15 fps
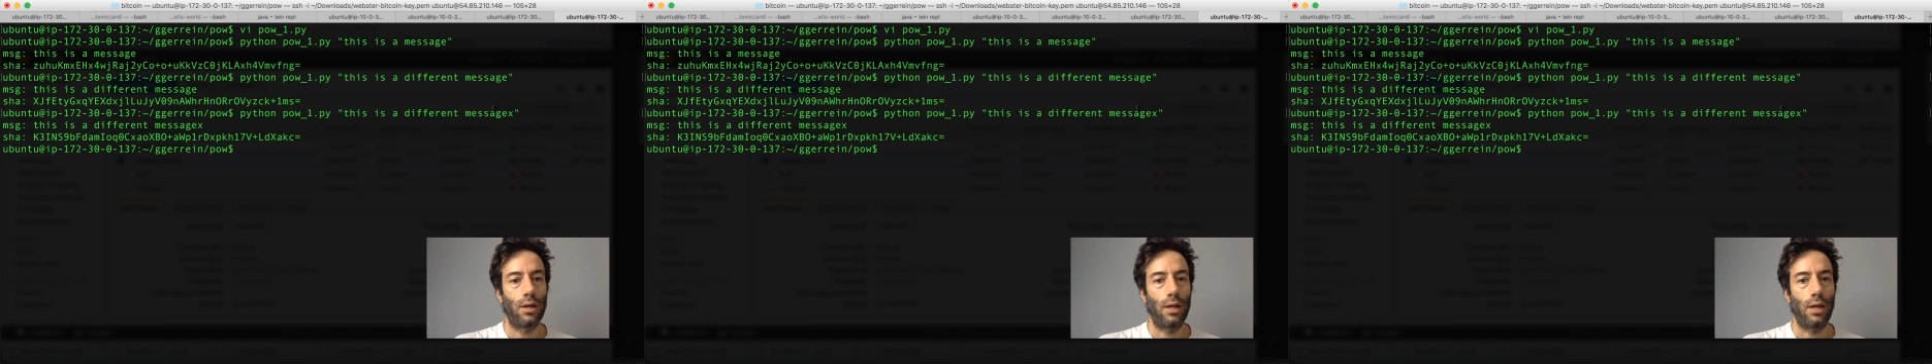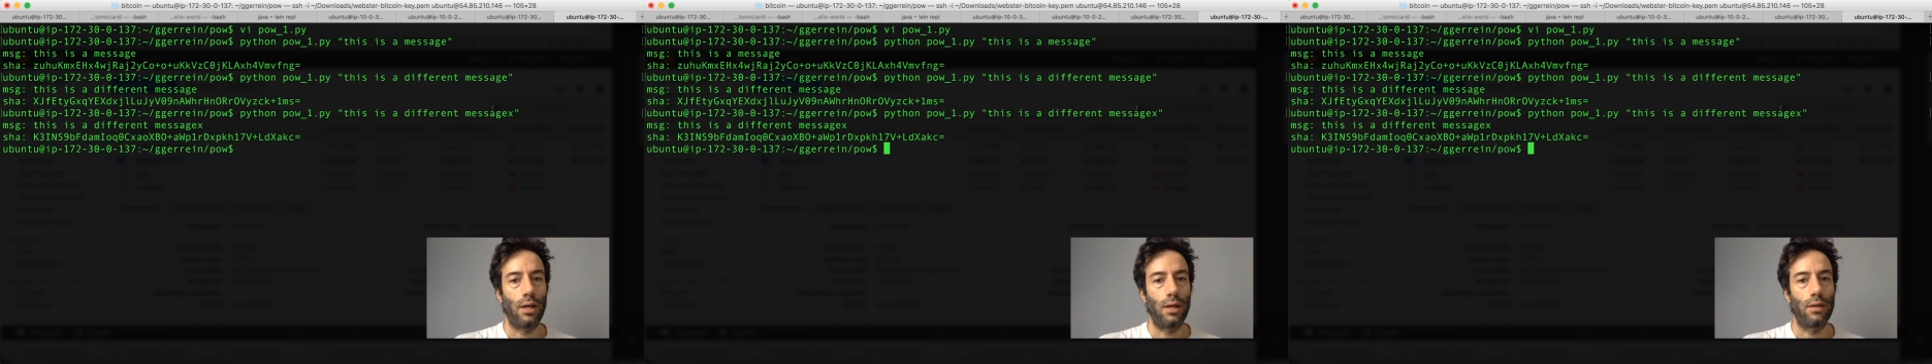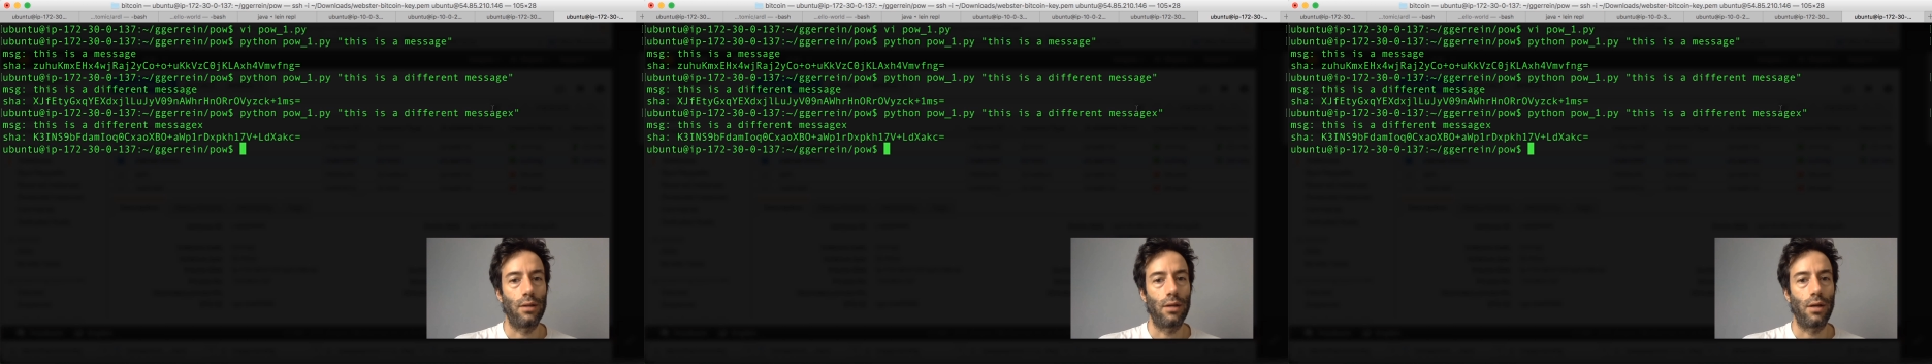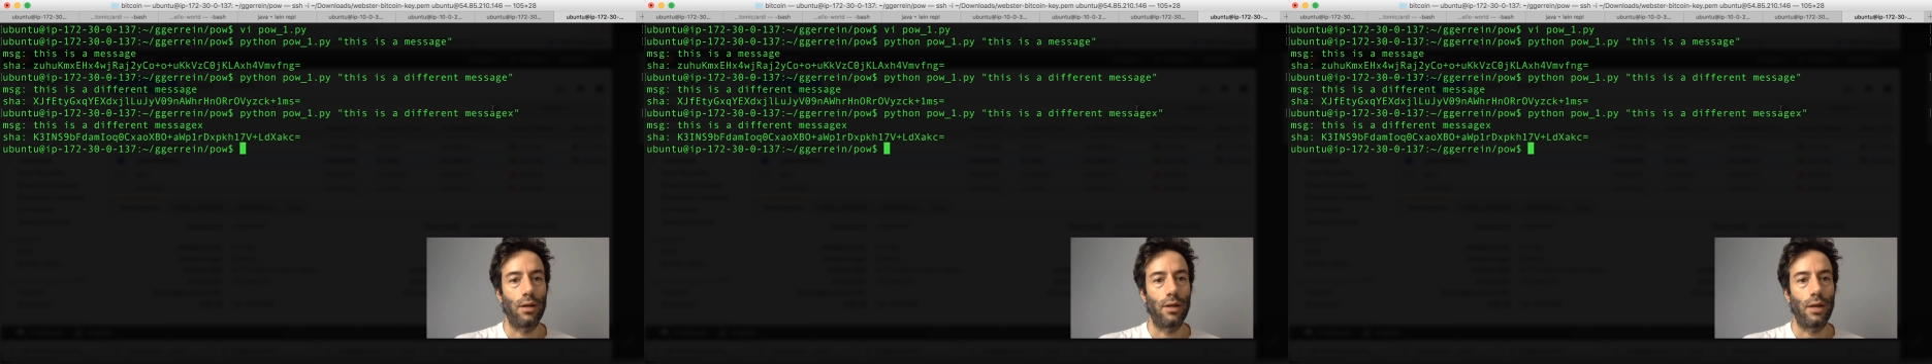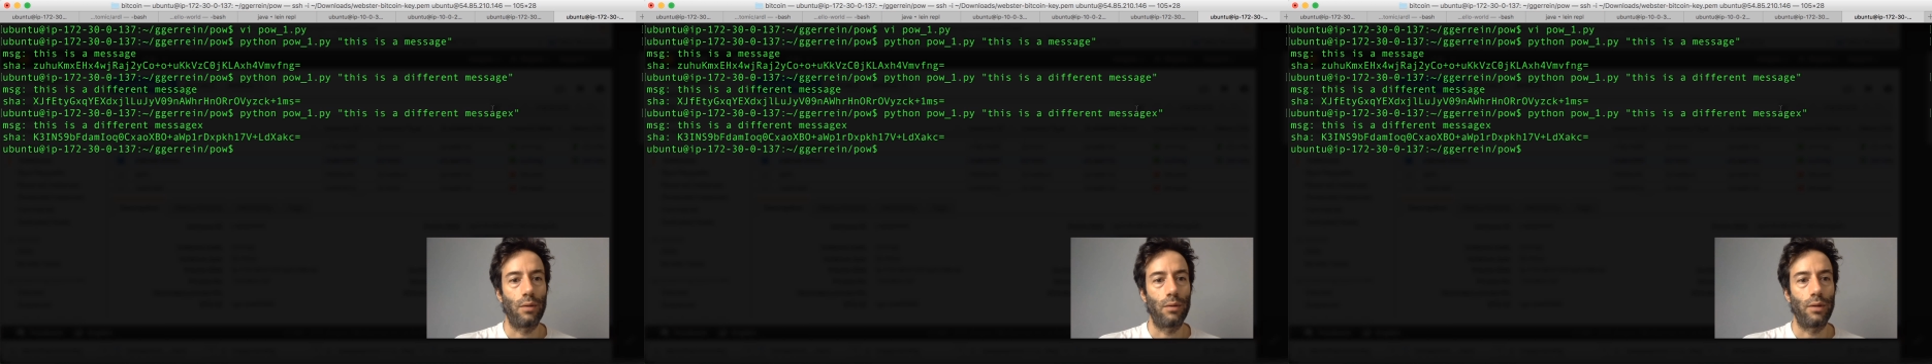and
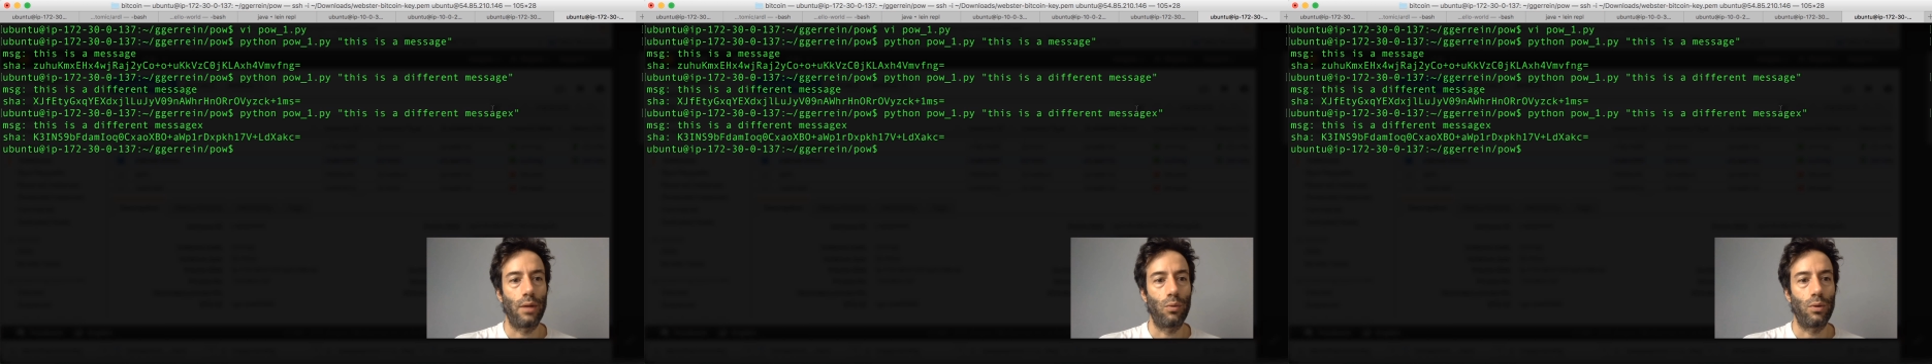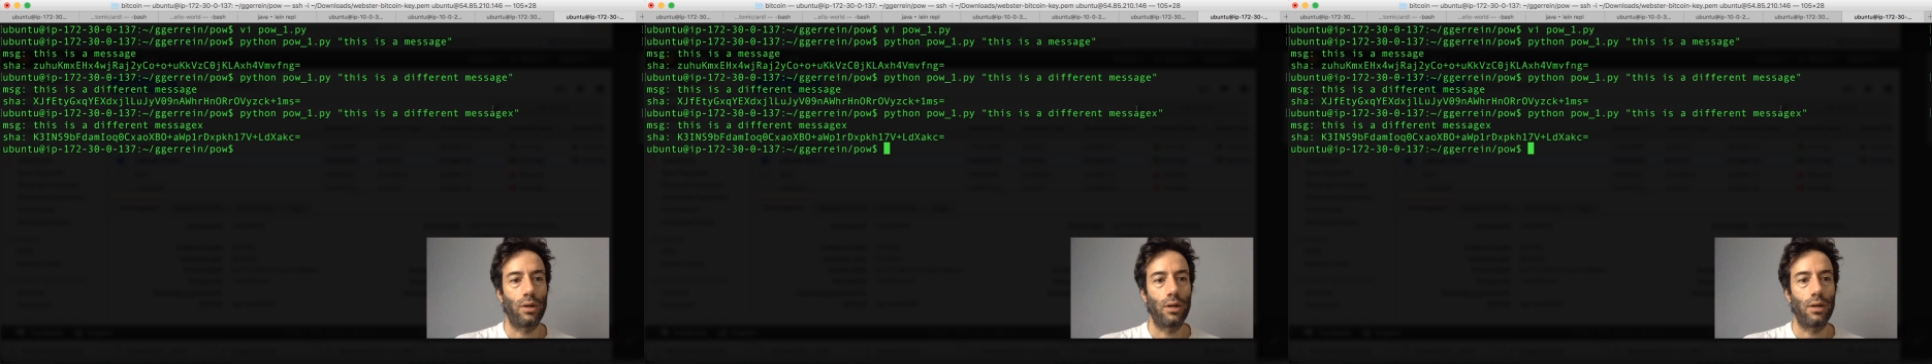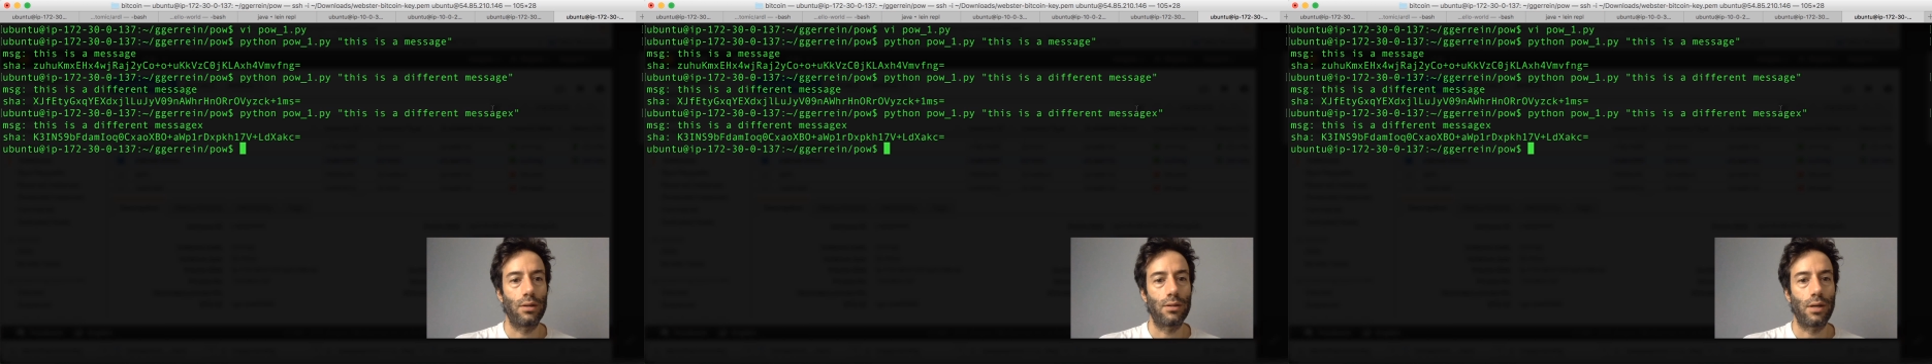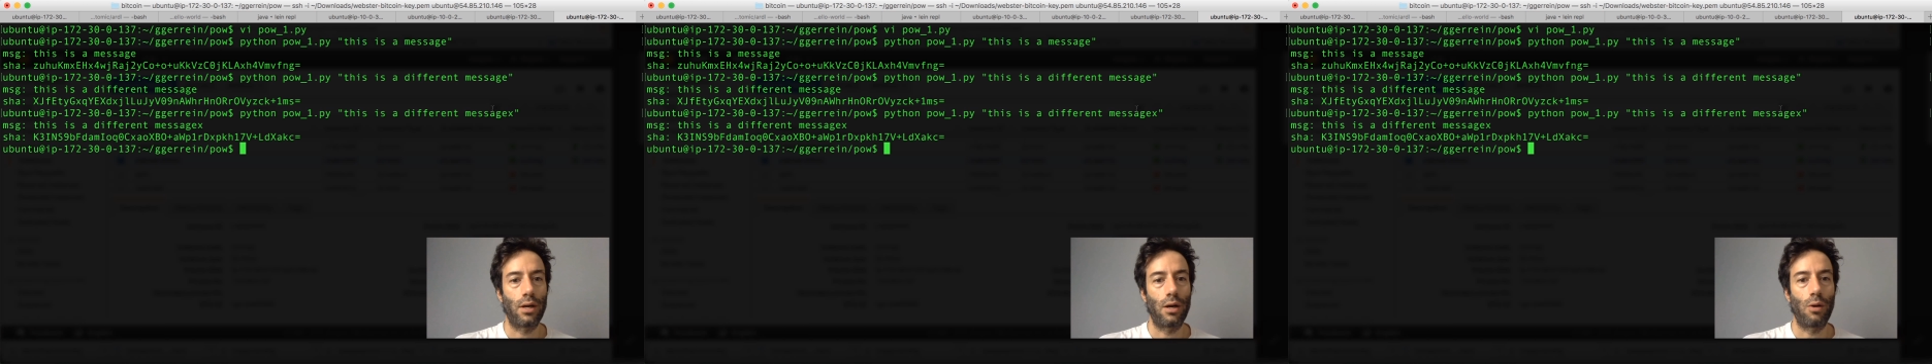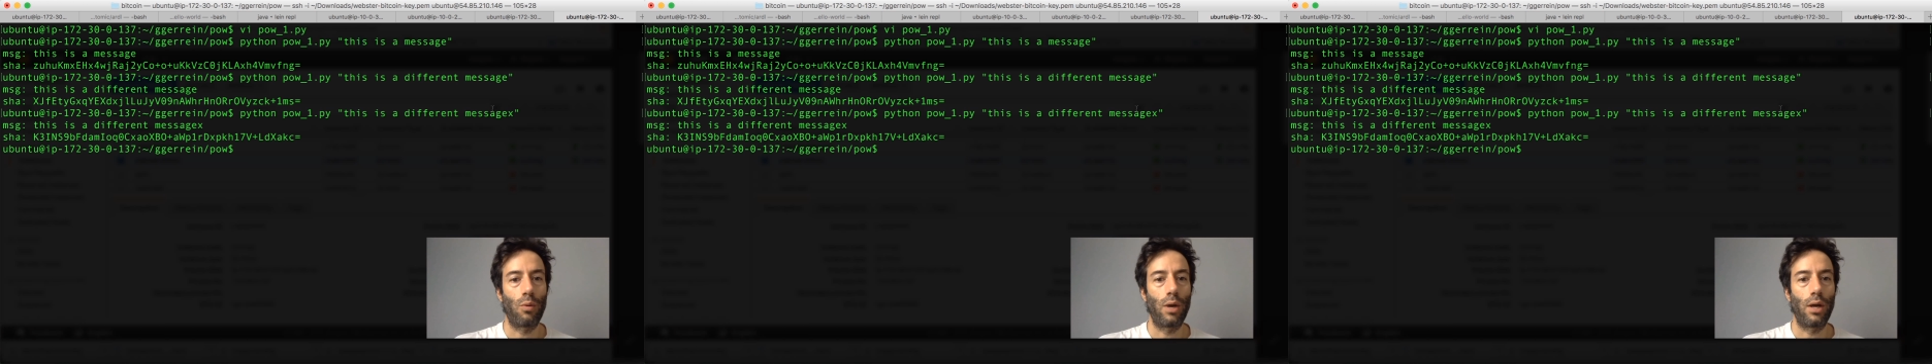that will get us on
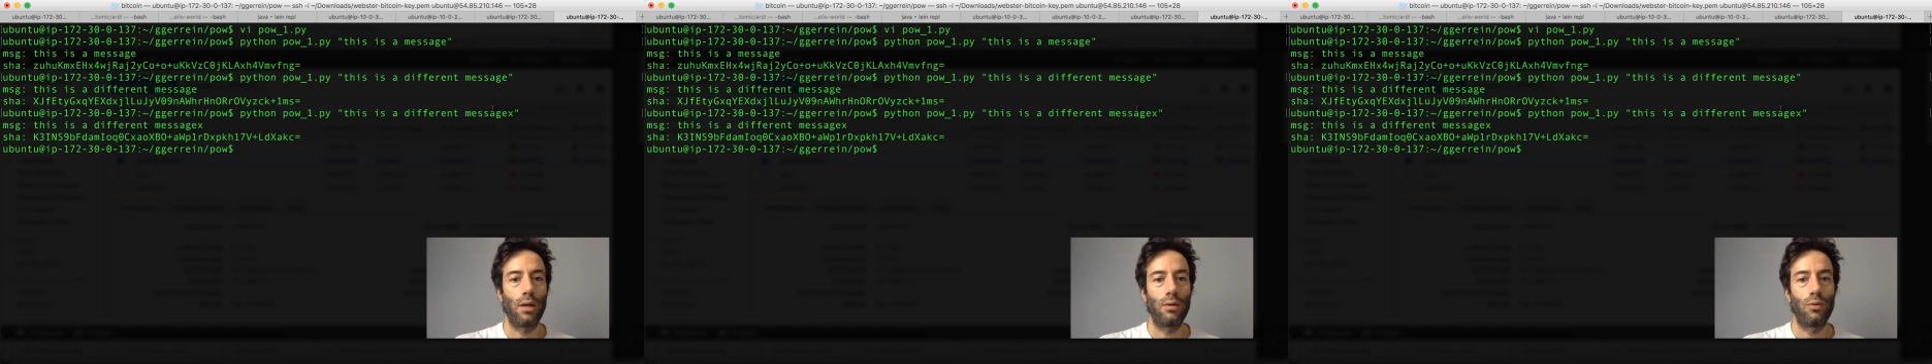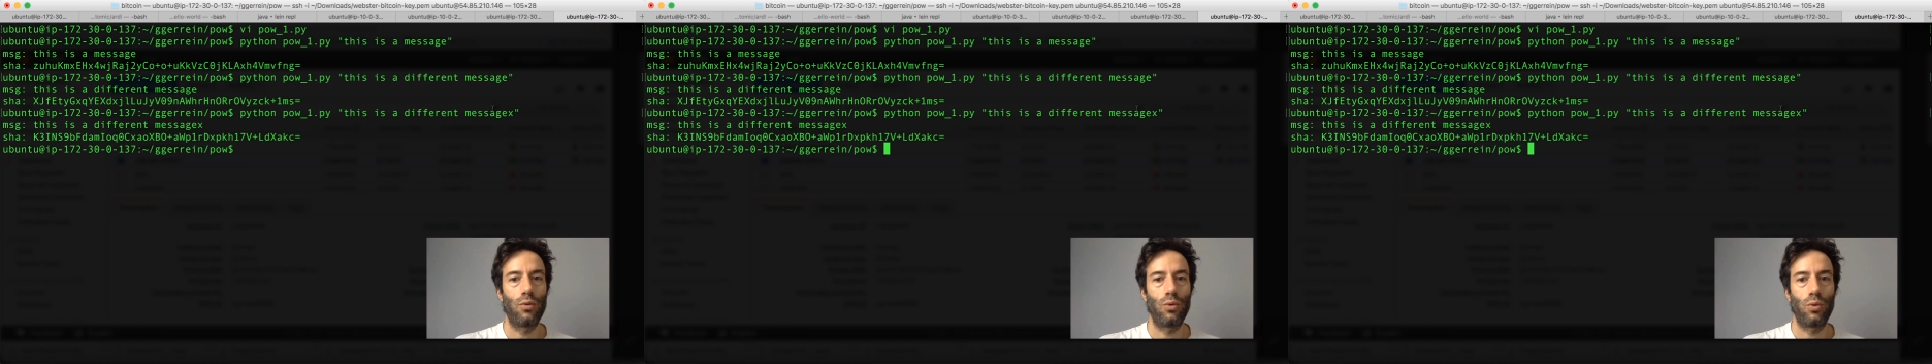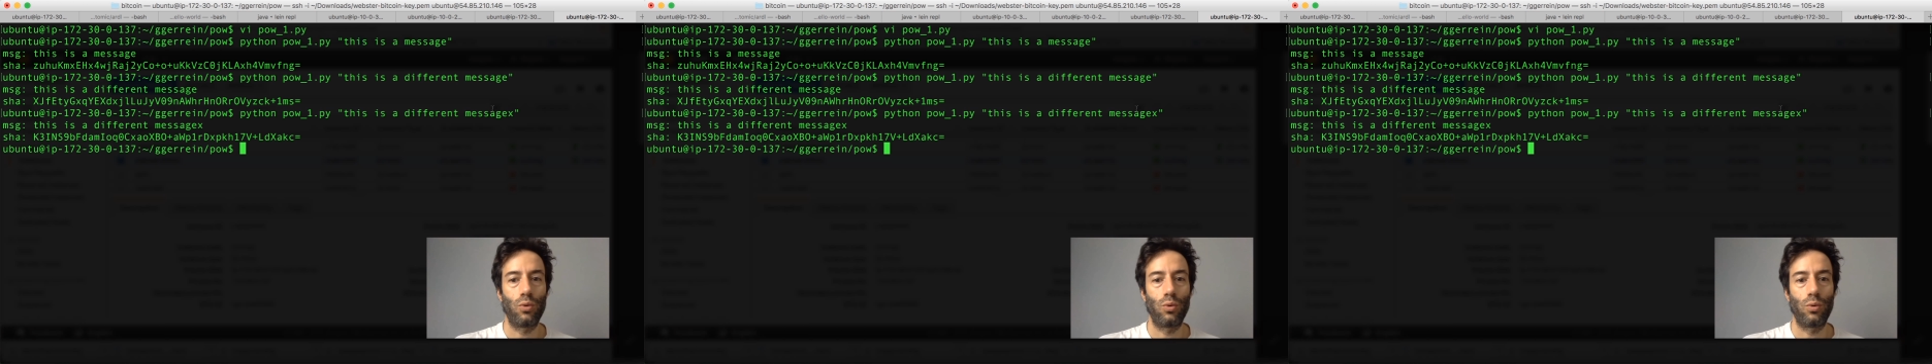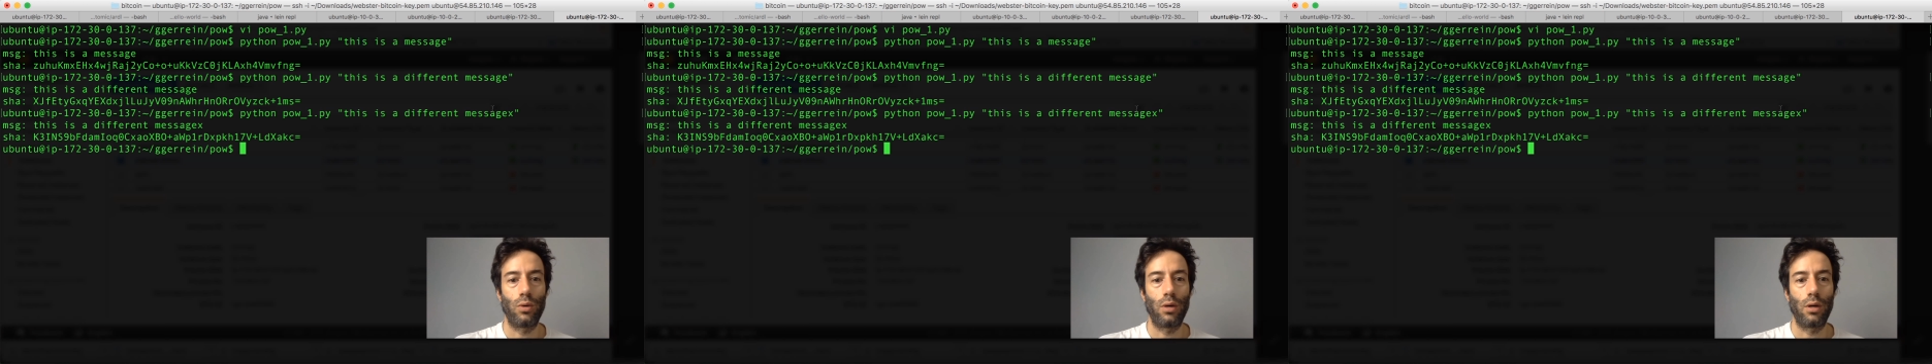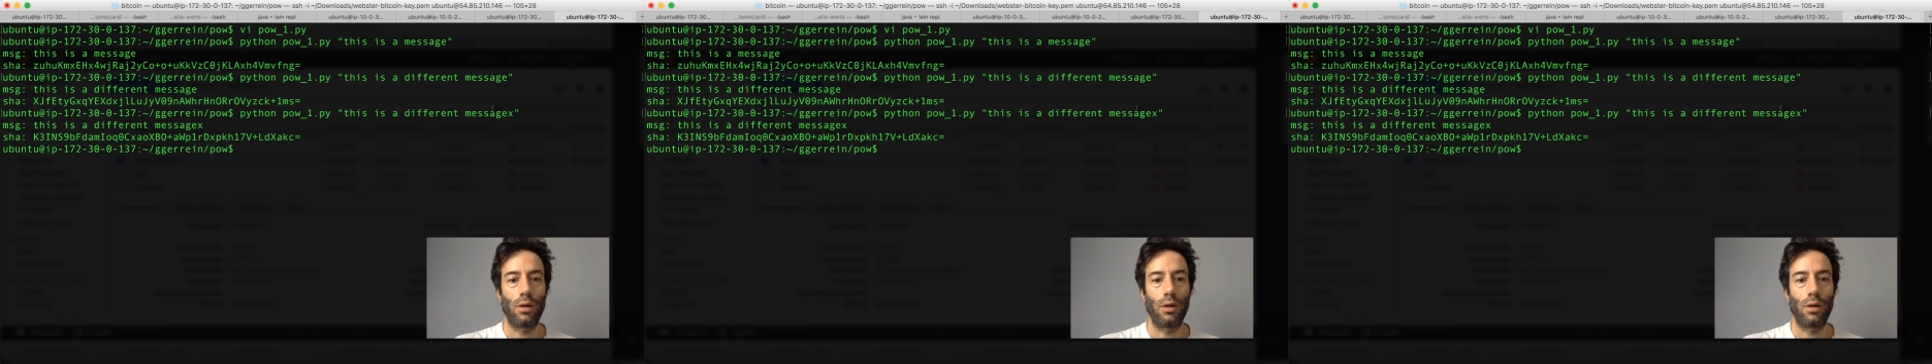our way to